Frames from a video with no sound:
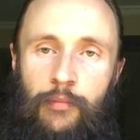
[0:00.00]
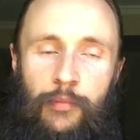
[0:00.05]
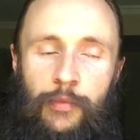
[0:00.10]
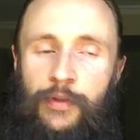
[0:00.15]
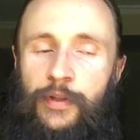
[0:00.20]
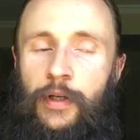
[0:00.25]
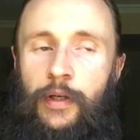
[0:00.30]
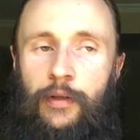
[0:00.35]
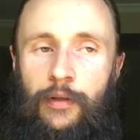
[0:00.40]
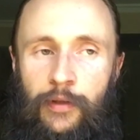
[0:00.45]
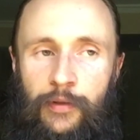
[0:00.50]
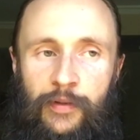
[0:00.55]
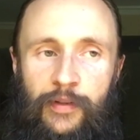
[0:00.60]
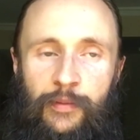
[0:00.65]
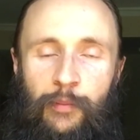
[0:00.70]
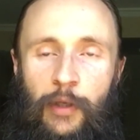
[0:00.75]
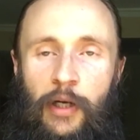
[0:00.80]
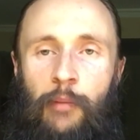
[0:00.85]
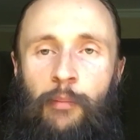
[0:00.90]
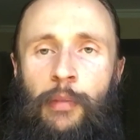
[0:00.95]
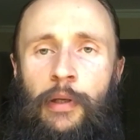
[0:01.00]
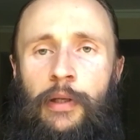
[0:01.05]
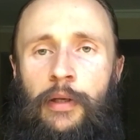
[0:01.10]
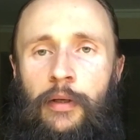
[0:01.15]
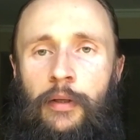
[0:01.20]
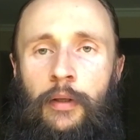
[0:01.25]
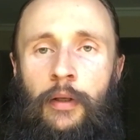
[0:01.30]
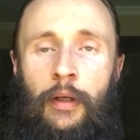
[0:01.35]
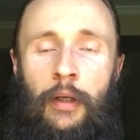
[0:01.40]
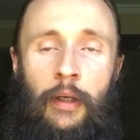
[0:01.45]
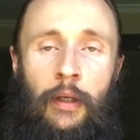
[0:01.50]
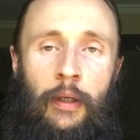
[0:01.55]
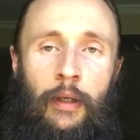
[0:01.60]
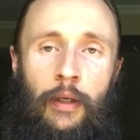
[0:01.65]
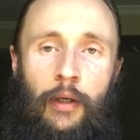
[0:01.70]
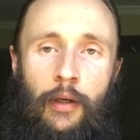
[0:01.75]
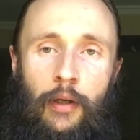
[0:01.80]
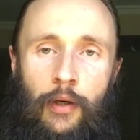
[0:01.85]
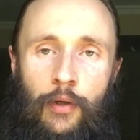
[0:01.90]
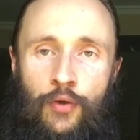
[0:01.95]
say this is my opinion,
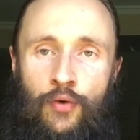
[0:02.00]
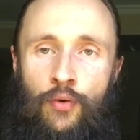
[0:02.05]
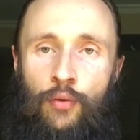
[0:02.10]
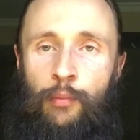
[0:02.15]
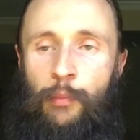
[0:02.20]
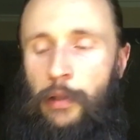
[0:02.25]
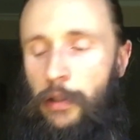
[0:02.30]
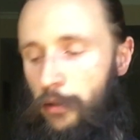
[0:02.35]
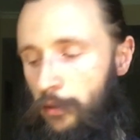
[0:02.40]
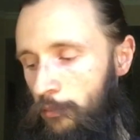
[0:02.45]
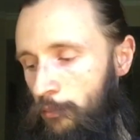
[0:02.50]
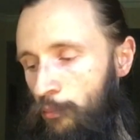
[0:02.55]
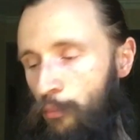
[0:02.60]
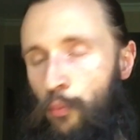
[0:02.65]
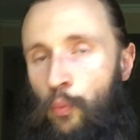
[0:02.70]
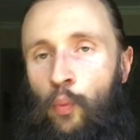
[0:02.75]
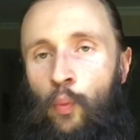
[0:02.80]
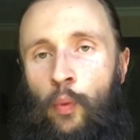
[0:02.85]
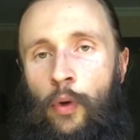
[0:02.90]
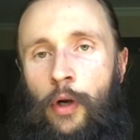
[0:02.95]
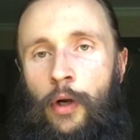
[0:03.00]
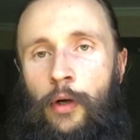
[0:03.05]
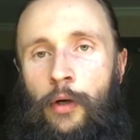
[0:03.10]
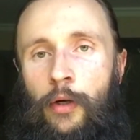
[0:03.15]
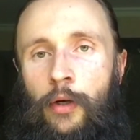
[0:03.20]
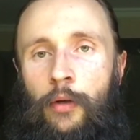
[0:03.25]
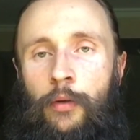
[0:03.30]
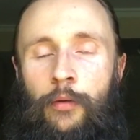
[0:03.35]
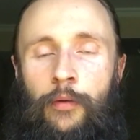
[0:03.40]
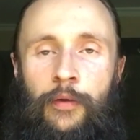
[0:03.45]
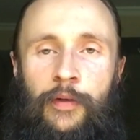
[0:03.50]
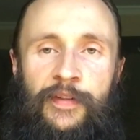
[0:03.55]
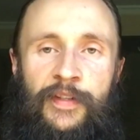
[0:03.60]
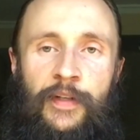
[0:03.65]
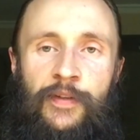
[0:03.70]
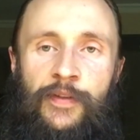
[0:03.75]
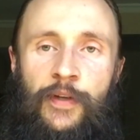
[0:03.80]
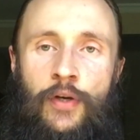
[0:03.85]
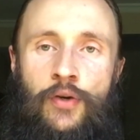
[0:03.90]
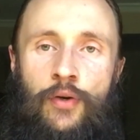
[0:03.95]
should be where the
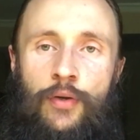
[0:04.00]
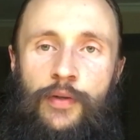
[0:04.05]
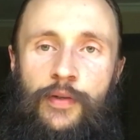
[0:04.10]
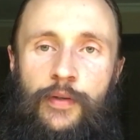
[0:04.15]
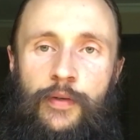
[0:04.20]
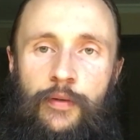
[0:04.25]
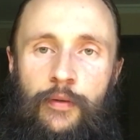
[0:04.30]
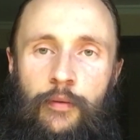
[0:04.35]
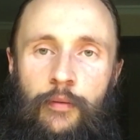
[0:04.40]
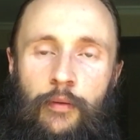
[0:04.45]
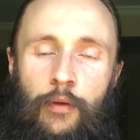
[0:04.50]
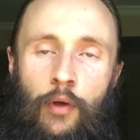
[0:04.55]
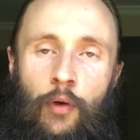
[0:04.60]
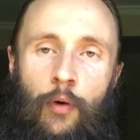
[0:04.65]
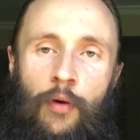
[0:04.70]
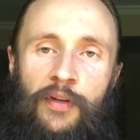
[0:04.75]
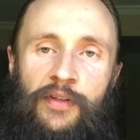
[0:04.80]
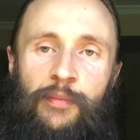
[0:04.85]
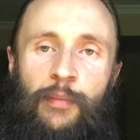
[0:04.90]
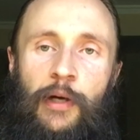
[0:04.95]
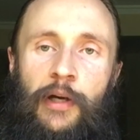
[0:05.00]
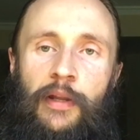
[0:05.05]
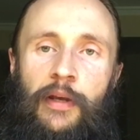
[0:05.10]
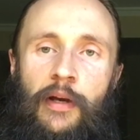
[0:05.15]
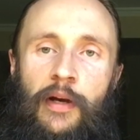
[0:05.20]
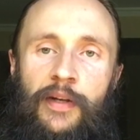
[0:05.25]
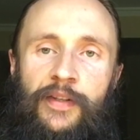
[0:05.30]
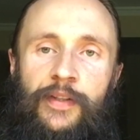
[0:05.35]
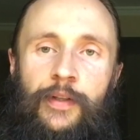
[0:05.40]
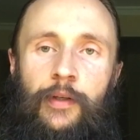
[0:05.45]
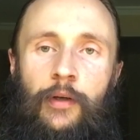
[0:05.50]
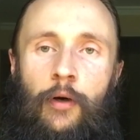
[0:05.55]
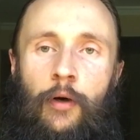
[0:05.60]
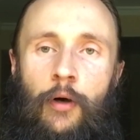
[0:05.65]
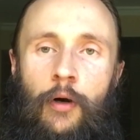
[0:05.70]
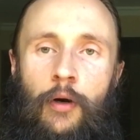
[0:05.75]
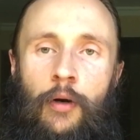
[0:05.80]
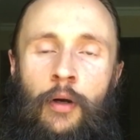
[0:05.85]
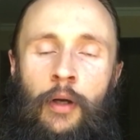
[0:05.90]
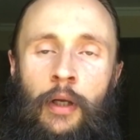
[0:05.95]
sensations caused by the asana
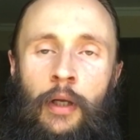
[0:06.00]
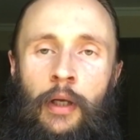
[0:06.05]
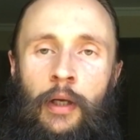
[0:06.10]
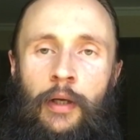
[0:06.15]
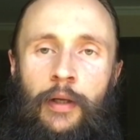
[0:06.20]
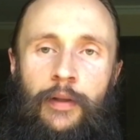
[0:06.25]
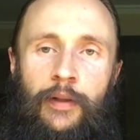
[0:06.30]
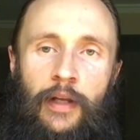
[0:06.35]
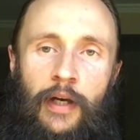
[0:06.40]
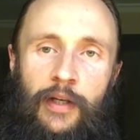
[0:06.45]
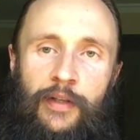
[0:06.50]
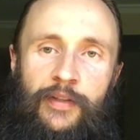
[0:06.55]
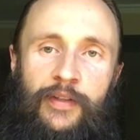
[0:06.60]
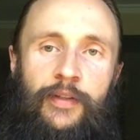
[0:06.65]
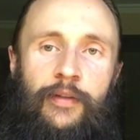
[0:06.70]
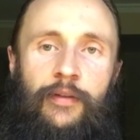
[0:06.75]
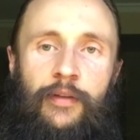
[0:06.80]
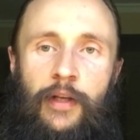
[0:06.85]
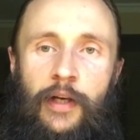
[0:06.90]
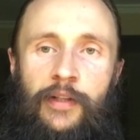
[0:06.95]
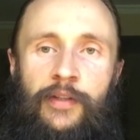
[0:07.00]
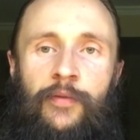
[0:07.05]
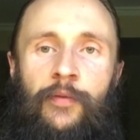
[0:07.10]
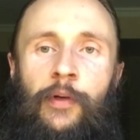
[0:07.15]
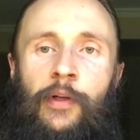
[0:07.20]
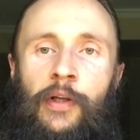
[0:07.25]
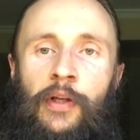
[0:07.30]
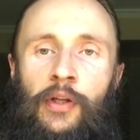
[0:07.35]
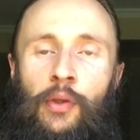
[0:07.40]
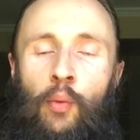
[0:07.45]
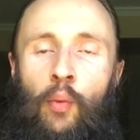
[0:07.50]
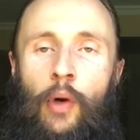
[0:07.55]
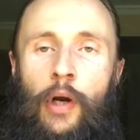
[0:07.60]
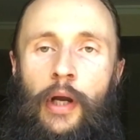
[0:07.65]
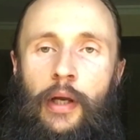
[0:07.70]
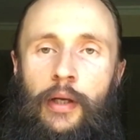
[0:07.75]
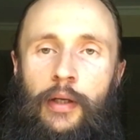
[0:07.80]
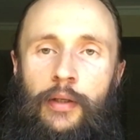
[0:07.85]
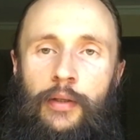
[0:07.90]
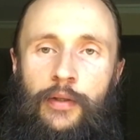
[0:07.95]
are. That's really the
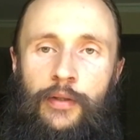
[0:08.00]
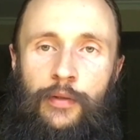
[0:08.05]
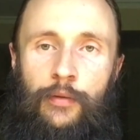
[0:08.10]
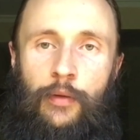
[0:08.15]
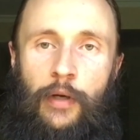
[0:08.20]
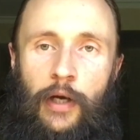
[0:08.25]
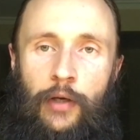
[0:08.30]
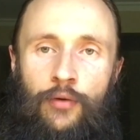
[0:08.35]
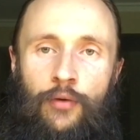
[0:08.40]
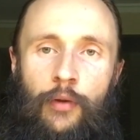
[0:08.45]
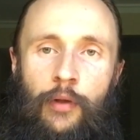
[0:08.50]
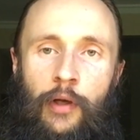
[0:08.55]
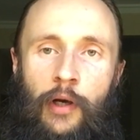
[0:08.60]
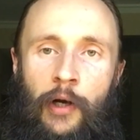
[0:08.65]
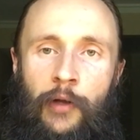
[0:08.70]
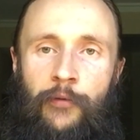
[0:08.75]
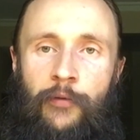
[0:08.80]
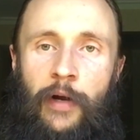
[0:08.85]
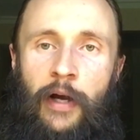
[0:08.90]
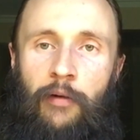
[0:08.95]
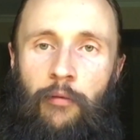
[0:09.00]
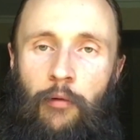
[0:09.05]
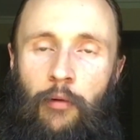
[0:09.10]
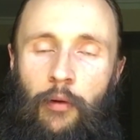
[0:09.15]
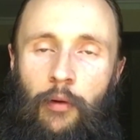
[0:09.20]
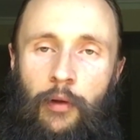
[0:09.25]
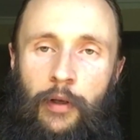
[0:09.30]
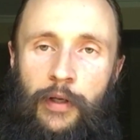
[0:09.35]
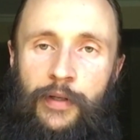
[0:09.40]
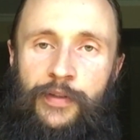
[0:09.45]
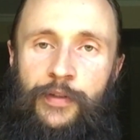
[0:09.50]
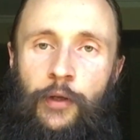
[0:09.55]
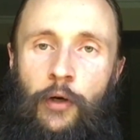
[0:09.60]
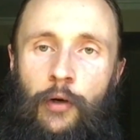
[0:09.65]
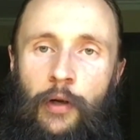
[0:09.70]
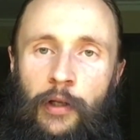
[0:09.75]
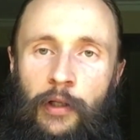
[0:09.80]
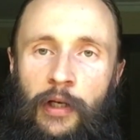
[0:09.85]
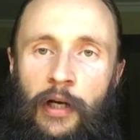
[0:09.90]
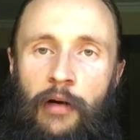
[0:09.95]
way to actually unravel and
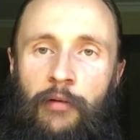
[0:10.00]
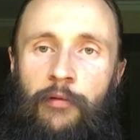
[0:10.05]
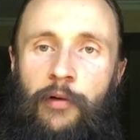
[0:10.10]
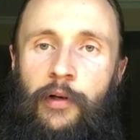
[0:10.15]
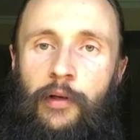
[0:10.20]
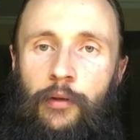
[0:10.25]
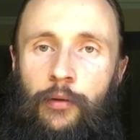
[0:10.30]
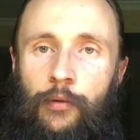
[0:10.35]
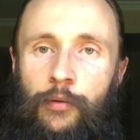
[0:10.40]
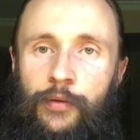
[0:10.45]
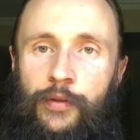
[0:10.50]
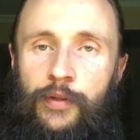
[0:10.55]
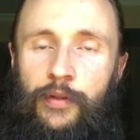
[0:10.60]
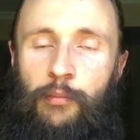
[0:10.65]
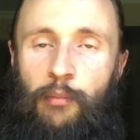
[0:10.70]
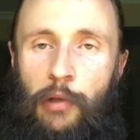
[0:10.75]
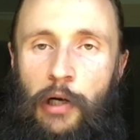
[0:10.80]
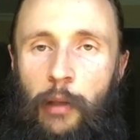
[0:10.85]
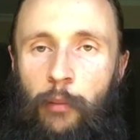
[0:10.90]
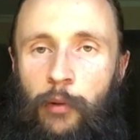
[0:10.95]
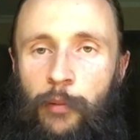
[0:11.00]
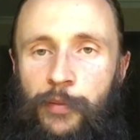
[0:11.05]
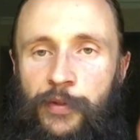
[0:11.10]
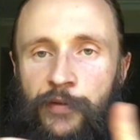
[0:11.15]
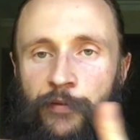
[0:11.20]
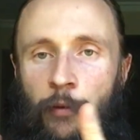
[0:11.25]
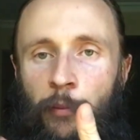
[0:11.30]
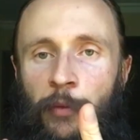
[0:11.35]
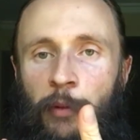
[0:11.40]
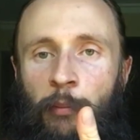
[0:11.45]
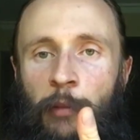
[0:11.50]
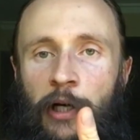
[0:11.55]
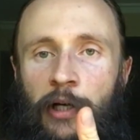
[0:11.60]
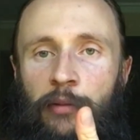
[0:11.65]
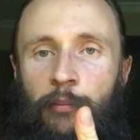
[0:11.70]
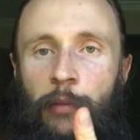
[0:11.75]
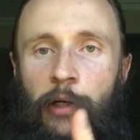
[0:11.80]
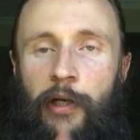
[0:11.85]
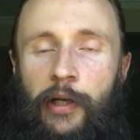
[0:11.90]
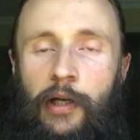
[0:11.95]
start uncovering those problems from the
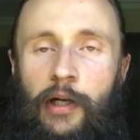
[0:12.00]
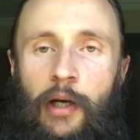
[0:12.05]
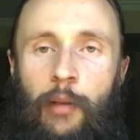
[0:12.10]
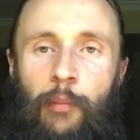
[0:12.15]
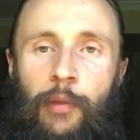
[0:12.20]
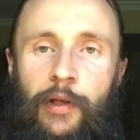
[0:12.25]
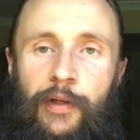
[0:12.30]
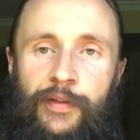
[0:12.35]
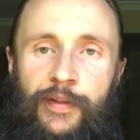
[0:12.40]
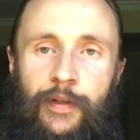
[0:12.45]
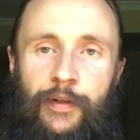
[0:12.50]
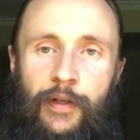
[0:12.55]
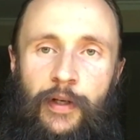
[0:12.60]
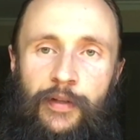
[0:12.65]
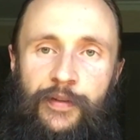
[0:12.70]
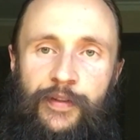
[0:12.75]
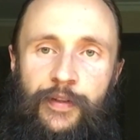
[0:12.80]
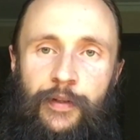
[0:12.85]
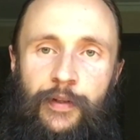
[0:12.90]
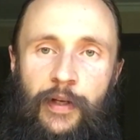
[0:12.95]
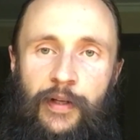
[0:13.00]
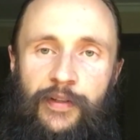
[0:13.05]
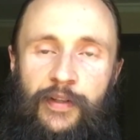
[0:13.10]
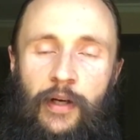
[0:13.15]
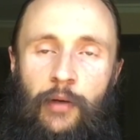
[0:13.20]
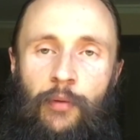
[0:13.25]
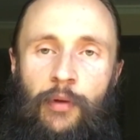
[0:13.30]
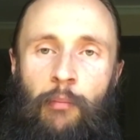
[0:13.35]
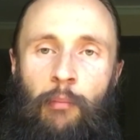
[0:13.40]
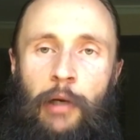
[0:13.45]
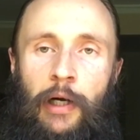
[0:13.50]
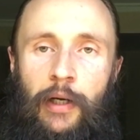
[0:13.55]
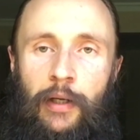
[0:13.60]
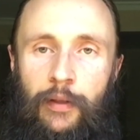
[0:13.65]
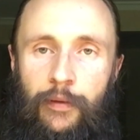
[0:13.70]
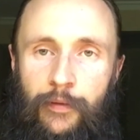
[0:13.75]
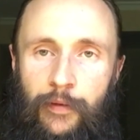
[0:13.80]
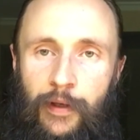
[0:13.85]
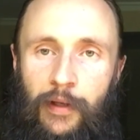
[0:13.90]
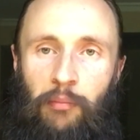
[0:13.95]
mind-body complex, and that's how the
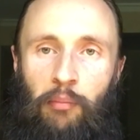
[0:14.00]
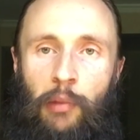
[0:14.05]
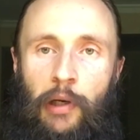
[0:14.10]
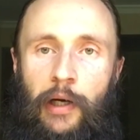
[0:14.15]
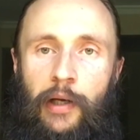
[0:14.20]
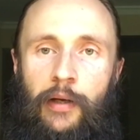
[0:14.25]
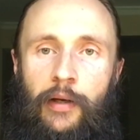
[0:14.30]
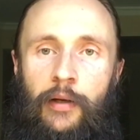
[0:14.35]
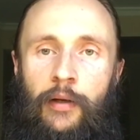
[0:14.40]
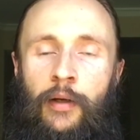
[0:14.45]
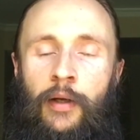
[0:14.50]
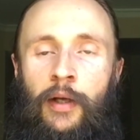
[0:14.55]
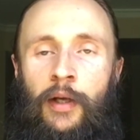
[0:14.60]
mind and body